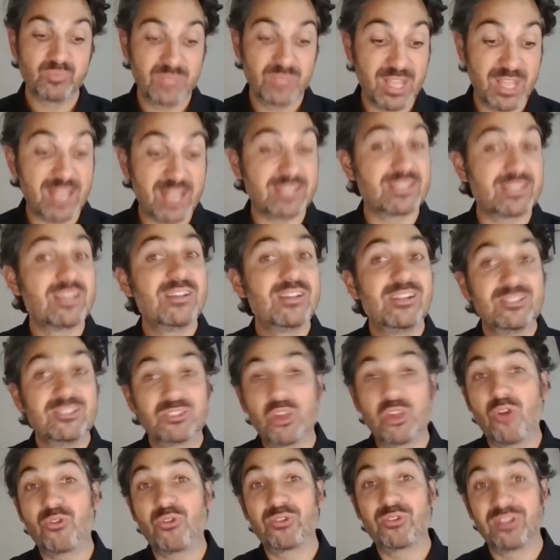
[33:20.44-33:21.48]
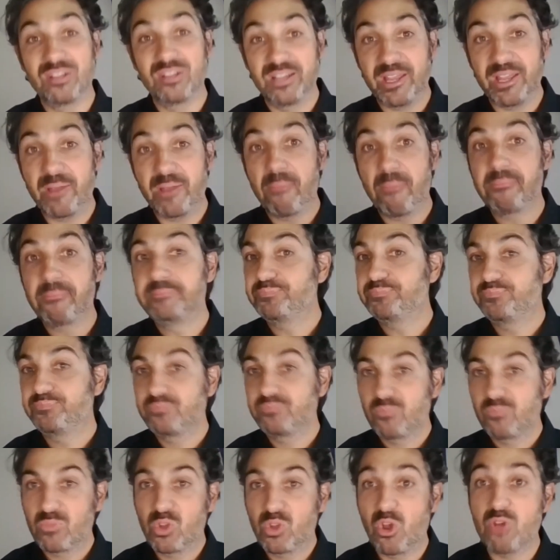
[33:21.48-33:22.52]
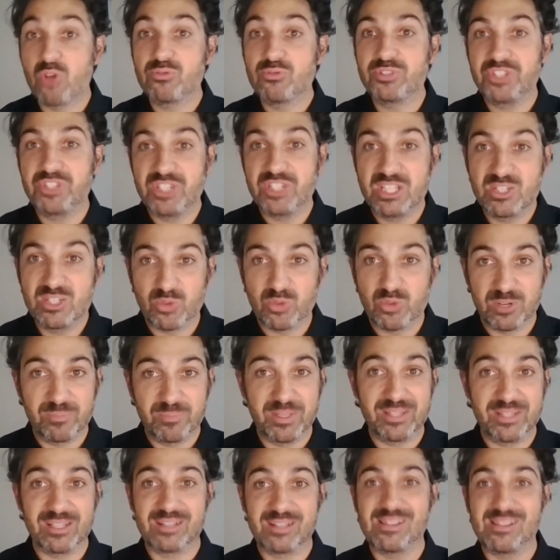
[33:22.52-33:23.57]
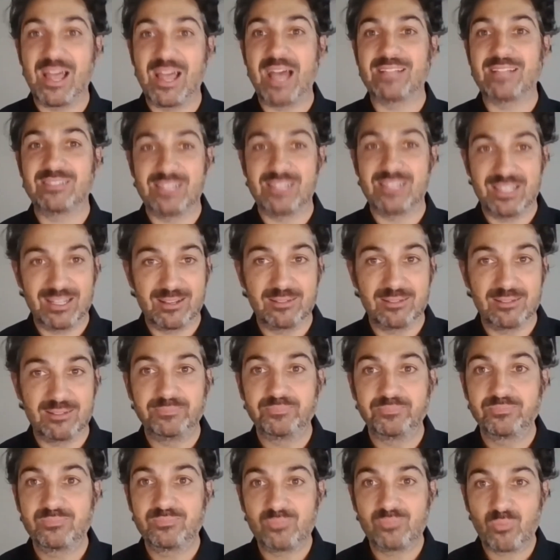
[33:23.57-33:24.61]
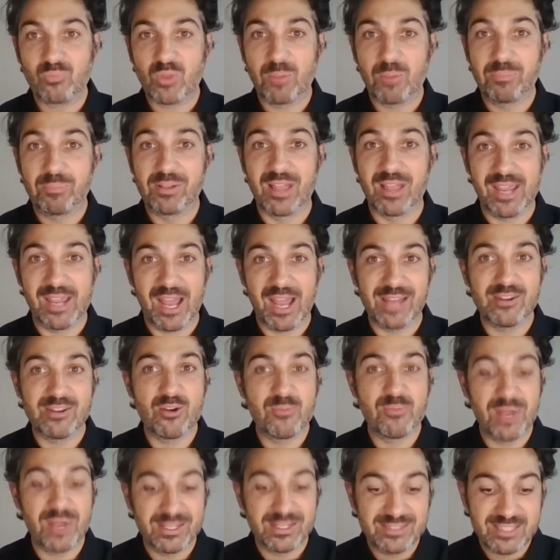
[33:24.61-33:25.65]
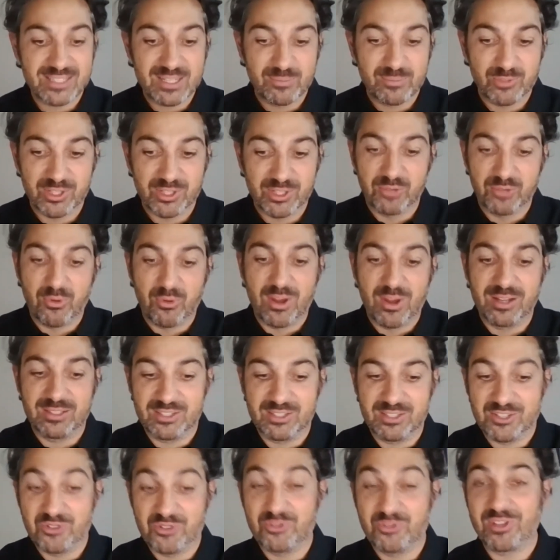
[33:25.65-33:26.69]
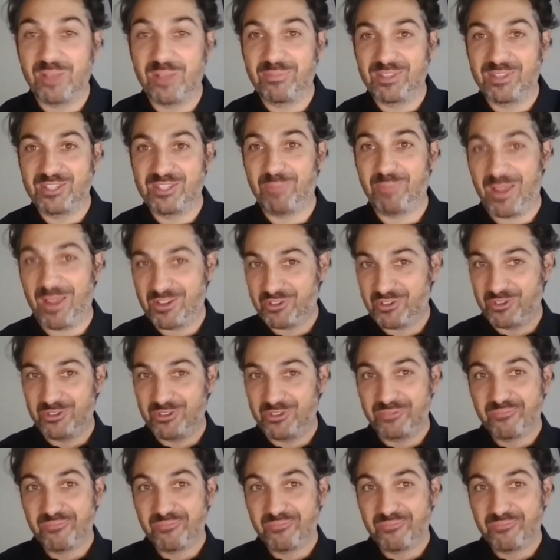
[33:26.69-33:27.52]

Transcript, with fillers: Yes, totally. Goat cheese would have been the classic play. I know my team really wanted to do something special.